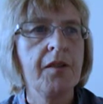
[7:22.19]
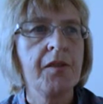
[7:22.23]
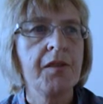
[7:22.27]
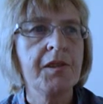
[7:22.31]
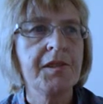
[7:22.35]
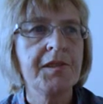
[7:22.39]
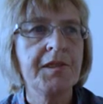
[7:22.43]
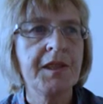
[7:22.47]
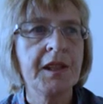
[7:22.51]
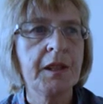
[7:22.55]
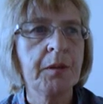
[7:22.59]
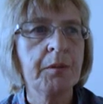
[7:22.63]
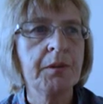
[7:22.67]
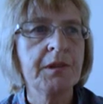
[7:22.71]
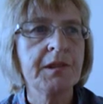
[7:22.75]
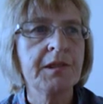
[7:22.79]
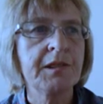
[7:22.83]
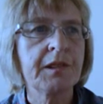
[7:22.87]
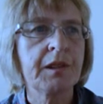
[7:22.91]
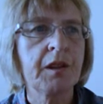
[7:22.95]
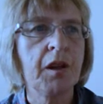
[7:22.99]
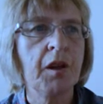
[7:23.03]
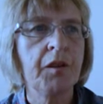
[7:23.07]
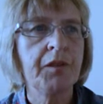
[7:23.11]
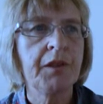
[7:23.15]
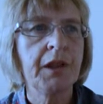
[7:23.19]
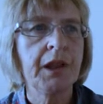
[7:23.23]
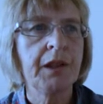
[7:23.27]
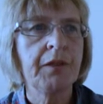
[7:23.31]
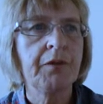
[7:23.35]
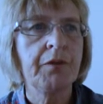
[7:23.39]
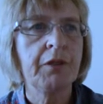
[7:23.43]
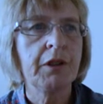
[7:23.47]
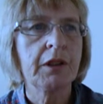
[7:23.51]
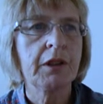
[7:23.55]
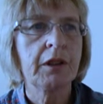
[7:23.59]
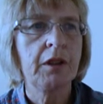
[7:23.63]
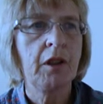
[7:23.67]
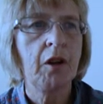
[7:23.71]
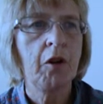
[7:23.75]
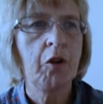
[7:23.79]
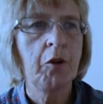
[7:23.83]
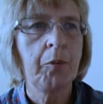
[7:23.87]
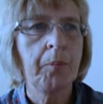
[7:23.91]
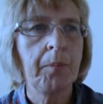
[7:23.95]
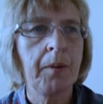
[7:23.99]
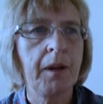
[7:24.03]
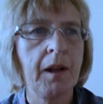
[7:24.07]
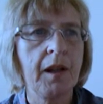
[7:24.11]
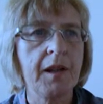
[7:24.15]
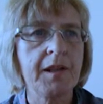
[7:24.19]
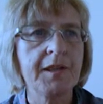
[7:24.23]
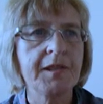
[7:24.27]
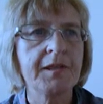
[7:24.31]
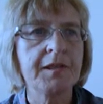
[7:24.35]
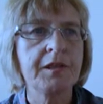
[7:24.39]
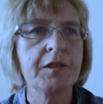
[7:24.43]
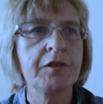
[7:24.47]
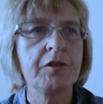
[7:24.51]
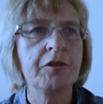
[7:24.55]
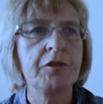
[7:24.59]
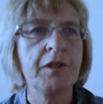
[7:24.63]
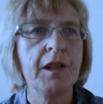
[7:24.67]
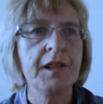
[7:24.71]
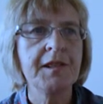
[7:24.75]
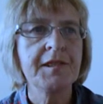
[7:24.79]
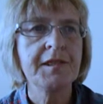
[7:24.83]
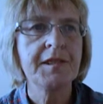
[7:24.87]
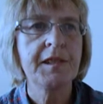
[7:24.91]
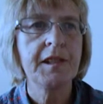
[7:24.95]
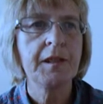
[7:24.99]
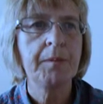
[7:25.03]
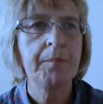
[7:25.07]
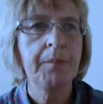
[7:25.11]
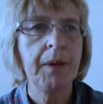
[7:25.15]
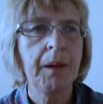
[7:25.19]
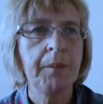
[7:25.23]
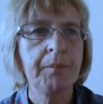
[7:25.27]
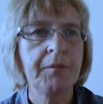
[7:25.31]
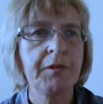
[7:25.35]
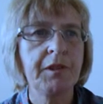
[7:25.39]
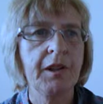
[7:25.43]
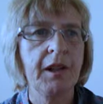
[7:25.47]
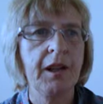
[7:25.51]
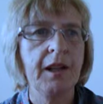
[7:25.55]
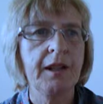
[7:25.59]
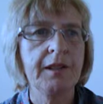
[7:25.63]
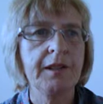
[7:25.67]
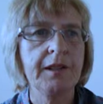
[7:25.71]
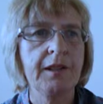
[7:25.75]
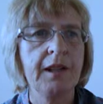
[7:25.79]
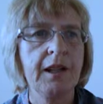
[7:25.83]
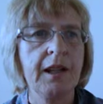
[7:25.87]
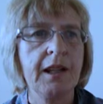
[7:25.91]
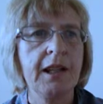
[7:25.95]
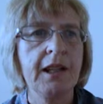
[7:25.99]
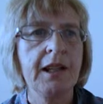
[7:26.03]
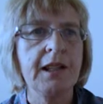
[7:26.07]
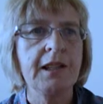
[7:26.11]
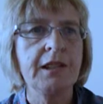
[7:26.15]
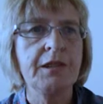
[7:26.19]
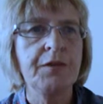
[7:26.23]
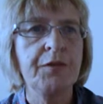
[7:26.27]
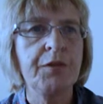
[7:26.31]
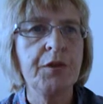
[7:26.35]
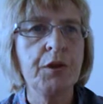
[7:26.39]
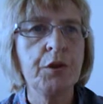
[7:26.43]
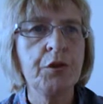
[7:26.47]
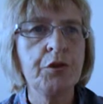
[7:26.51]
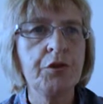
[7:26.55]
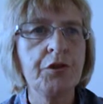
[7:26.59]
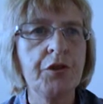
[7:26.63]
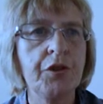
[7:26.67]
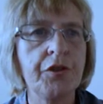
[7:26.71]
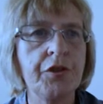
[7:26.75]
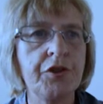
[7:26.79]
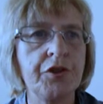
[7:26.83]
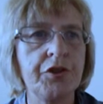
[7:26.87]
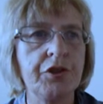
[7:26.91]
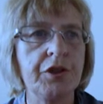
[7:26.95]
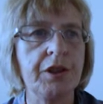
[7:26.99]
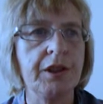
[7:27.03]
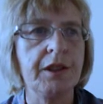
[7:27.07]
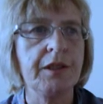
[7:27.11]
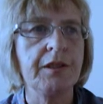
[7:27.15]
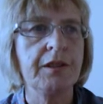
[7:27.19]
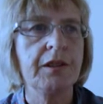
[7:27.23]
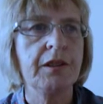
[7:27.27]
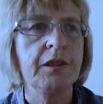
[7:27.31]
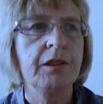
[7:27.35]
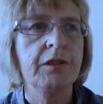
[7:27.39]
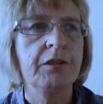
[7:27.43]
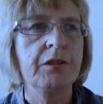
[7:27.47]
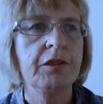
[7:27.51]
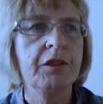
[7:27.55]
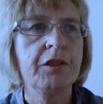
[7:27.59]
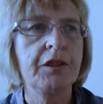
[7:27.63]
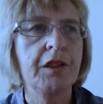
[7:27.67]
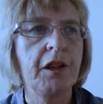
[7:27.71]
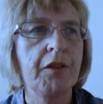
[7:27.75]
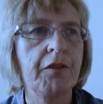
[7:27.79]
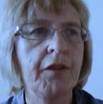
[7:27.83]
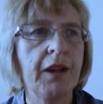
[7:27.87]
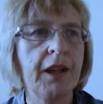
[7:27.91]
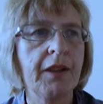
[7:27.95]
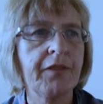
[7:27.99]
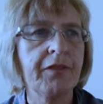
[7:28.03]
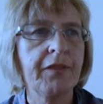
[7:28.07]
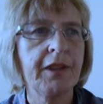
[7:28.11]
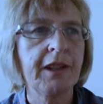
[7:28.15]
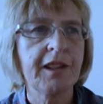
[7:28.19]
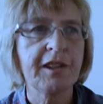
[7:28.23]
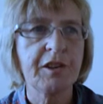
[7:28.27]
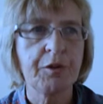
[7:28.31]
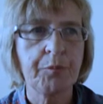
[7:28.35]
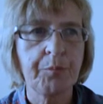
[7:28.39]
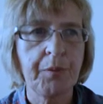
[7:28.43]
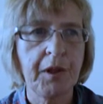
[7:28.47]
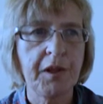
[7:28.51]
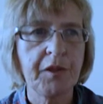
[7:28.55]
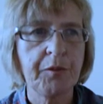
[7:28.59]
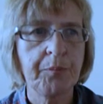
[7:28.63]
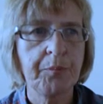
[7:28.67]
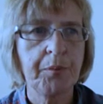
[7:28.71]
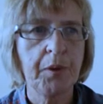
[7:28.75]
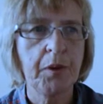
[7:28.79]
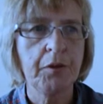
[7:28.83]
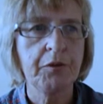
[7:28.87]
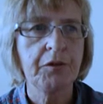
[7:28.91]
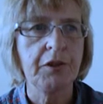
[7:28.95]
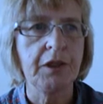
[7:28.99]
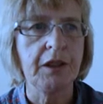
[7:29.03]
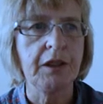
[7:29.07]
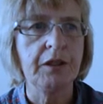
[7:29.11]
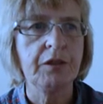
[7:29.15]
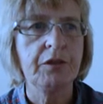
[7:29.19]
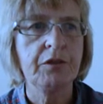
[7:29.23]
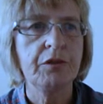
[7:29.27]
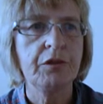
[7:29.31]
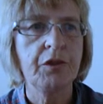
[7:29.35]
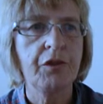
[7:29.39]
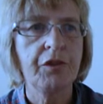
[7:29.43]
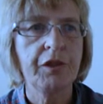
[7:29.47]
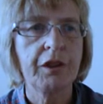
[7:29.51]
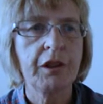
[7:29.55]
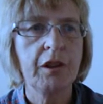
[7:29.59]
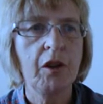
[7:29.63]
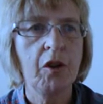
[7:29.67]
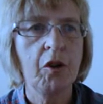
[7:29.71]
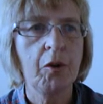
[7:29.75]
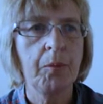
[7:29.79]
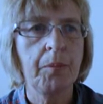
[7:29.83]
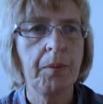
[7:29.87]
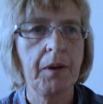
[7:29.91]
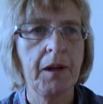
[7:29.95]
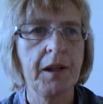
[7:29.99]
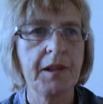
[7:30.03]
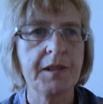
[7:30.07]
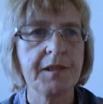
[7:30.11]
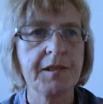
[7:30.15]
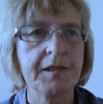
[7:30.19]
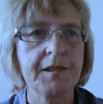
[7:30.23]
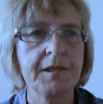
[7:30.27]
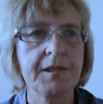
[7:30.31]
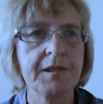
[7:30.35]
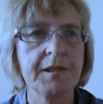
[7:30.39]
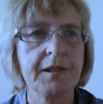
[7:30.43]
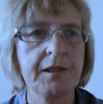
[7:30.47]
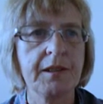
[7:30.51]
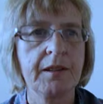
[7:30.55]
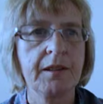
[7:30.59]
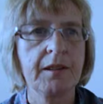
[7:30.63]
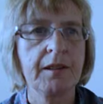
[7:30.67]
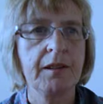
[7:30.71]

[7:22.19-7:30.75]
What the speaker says: The sequence coding for a chloroplast transit peptide is fused to the gene to direct the expressed protein to the chloroplasts.